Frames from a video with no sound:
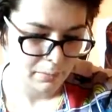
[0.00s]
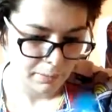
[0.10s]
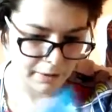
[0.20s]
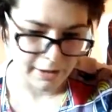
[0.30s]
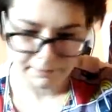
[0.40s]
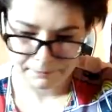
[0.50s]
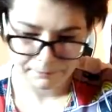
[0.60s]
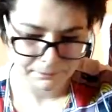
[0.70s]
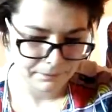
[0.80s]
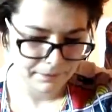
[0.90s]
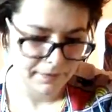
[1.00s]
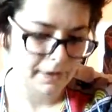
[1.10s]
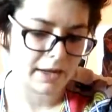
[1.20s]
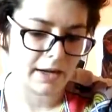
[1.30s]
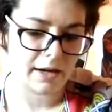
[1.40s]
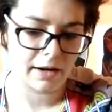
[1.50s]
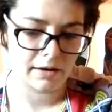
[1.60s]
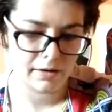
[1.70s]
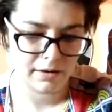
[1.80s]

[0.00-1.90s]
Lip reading: But then